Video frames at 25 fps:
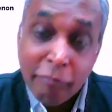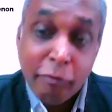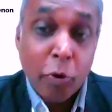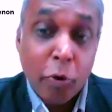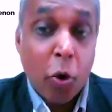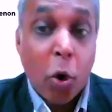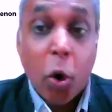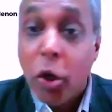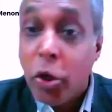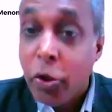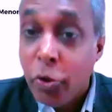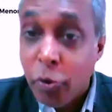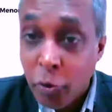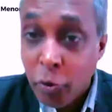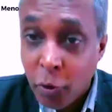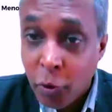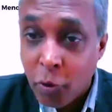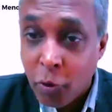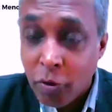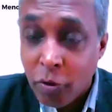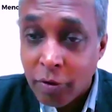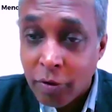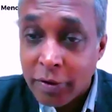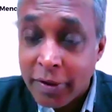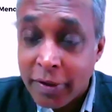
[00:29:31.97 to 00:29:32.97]
For all you
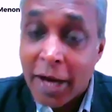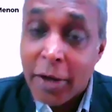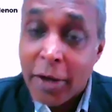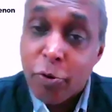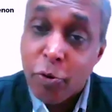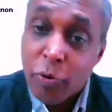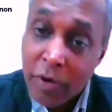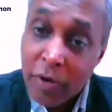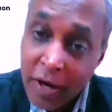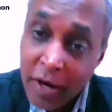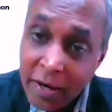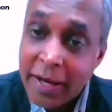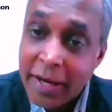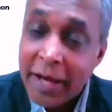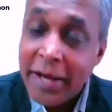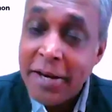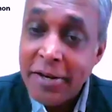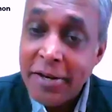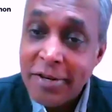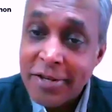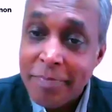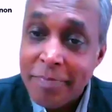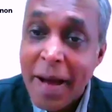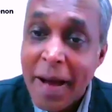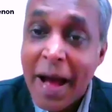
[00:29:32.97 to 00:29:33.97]
know, that you did 10
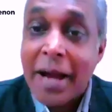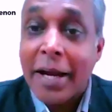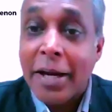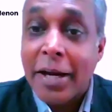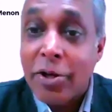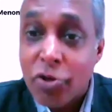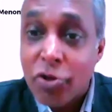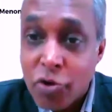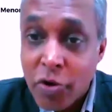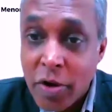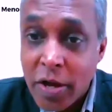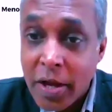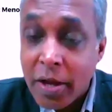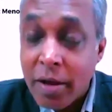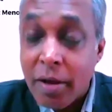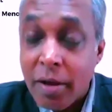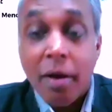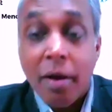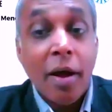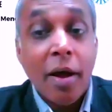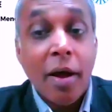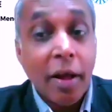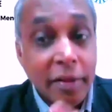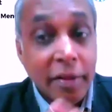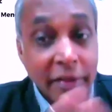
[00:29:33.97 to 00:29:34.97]
years back, and today
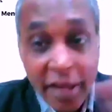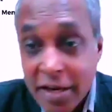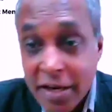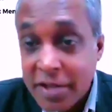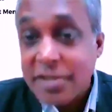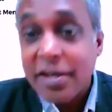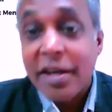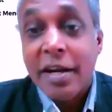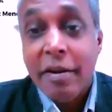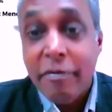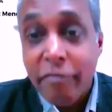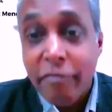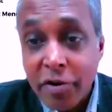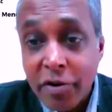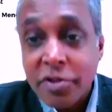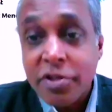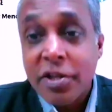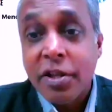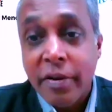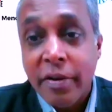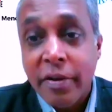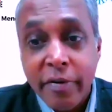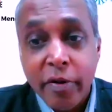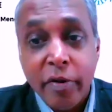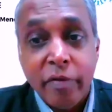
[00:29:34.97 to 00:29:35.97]
there is a difference
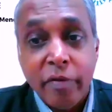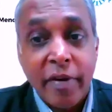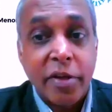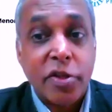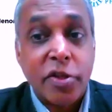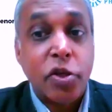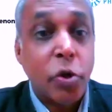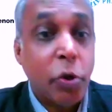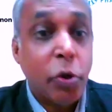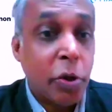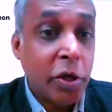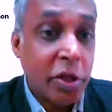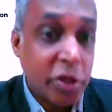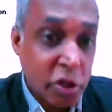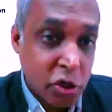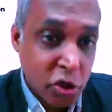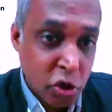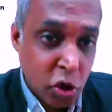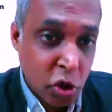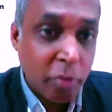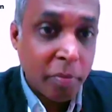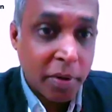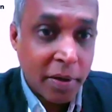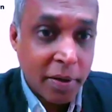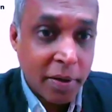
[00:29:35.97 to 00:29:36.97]
in the way of executing the
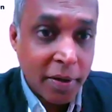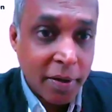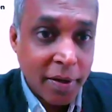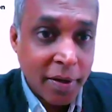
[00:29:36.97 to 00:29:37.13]
job.